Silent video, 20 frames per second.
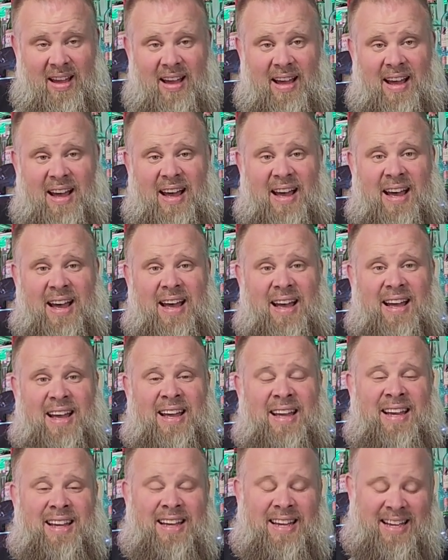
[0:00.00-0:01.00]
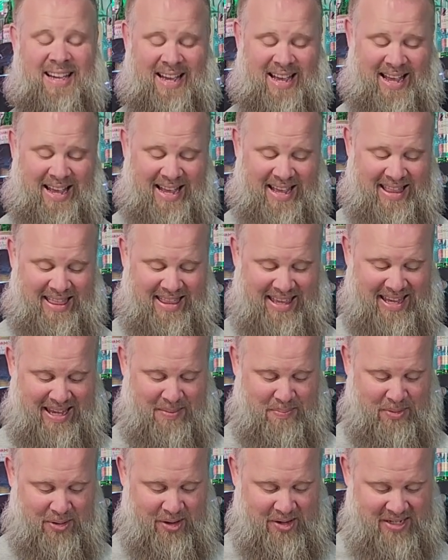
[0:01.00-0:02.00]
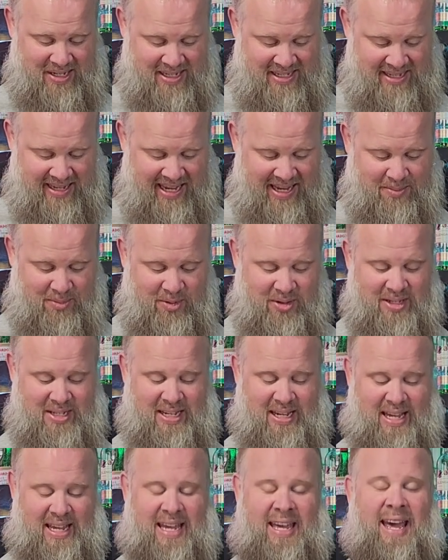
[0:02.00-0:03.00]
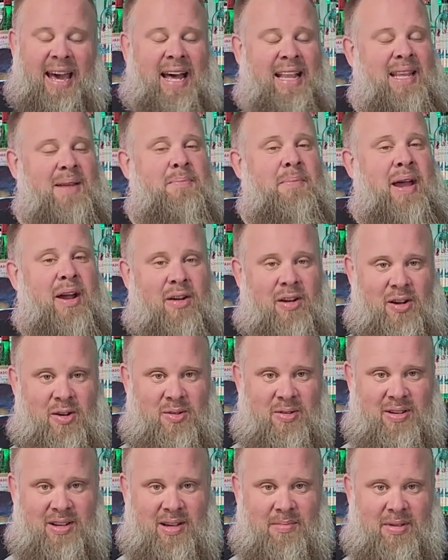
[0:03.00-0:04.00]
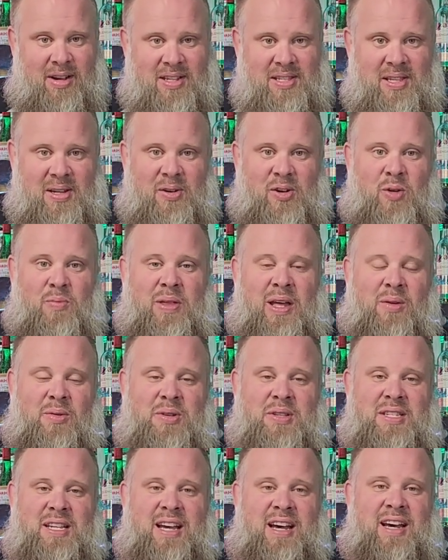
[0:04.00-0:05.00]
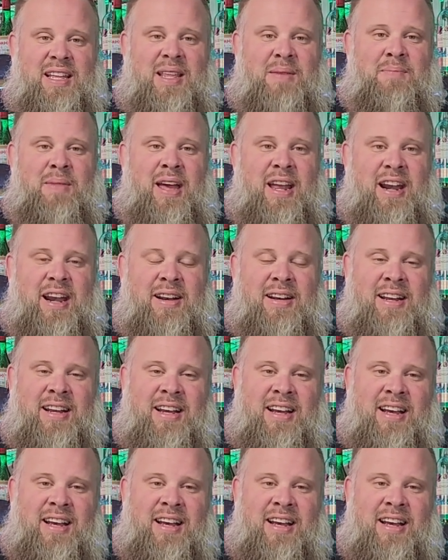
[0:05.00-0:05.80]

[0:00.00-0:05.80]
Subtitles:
The person's name was Calimero amongst the group that was that made it.